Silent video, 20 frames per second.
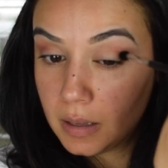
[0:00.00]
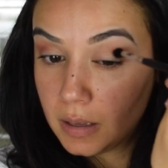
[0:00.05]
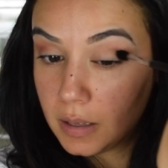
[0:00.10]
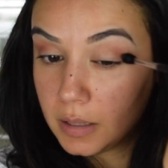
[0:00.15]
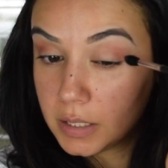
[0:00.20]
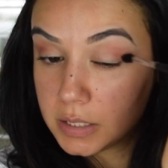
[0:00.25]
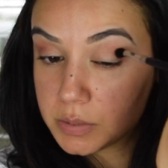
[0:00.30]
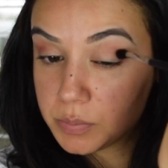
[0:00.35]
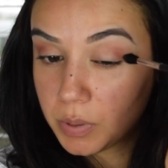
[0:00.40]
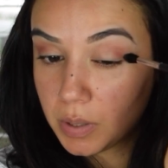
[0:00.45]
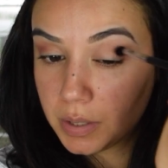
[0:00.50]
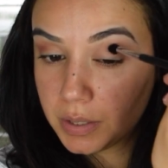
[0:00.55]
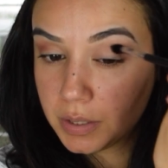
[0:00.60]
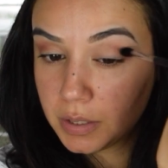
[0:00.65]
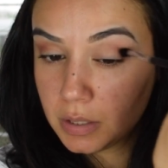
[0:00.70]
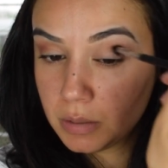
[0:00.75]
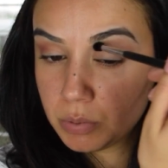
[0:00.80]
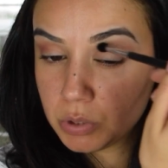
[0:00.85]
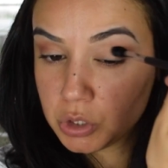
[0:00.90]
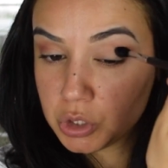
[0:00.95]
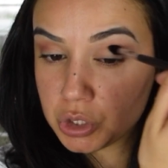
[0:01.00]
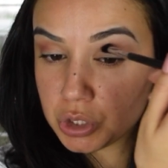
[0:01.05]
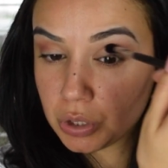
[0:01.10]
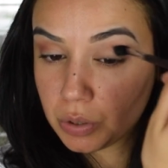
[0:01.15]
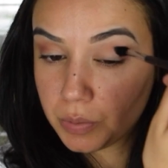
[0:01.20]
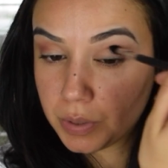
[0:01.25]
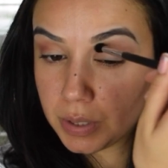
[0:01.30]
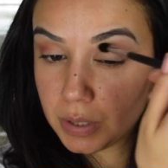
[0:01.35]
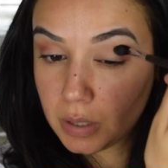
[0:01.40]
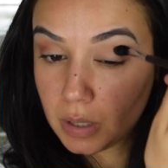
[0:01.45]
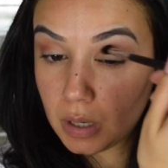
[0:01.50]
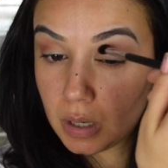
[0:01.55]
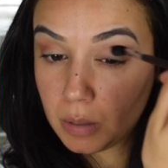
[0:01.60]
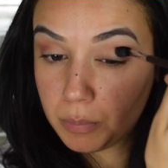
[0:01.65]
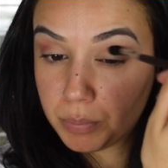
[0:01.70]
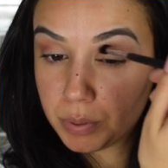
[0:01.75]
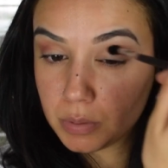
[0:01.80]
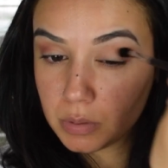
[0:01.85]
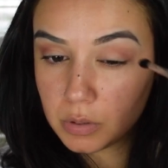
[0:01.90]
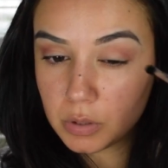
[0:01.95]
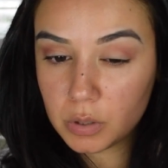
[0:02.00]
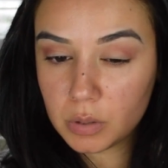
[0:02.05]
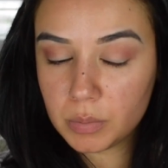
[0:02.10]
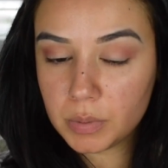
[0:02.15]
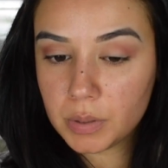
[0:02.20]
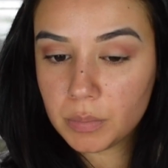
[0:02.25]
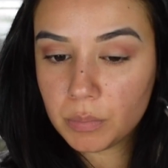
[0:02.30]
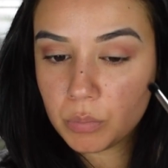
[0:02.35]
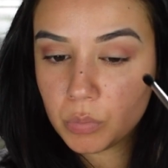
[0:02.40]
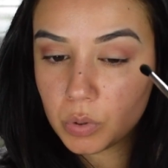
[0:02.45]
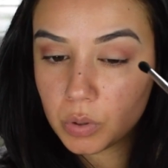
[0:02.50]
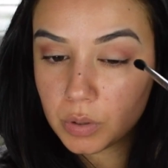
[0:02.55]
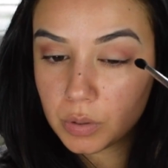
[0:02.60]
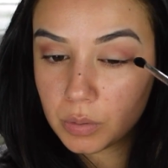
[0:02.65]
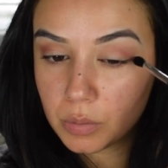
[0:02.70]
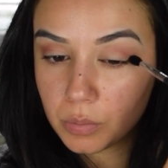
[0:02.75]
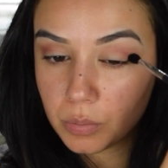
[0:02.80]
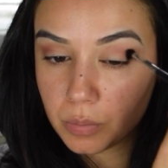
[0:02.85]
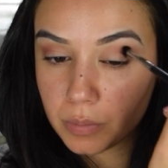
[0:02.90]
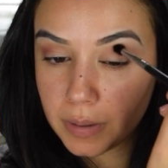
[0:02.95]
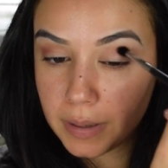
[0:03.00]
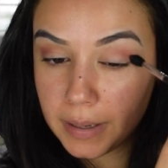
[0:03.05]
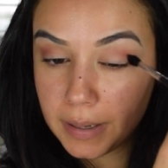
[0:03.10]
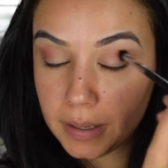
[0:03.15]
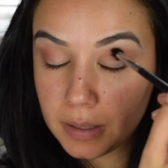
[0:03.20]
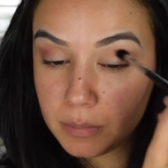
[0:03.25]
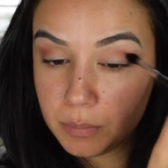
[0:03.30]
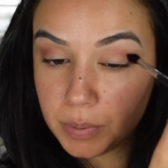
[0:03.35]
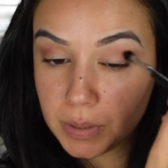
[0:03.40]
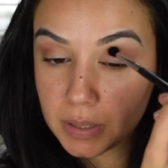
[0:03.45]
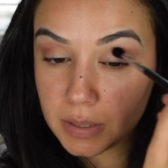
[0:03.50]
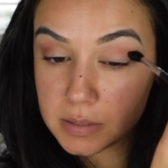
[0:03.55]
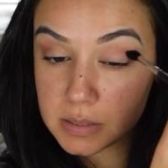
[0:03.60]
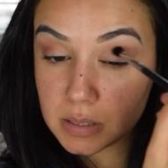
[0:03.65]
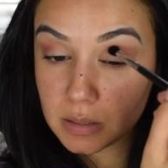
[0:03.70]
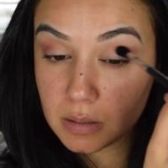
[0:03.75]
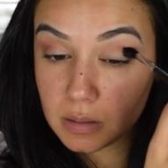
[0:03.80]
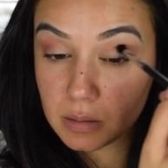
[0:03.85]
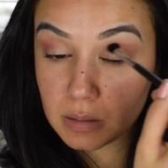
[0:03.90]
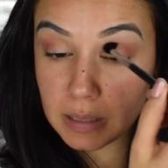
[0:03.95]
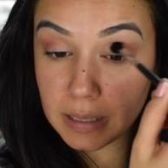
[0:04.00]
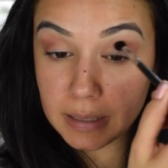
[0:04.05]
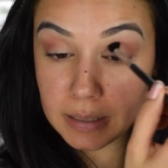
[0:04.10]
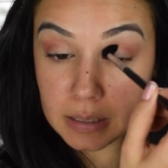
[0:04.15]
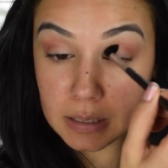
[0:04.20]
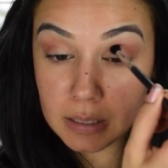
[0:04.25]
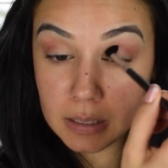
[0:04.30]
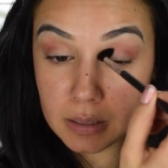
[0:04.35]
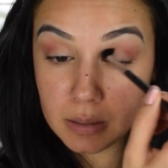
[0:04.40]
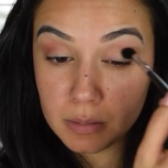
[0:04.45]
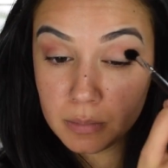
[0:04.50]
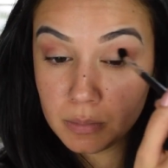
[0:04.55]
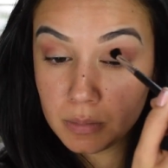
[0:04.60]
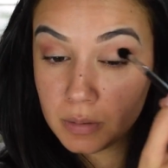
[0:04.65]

and it's probably going to be showing up a little bit more red because of the lighting,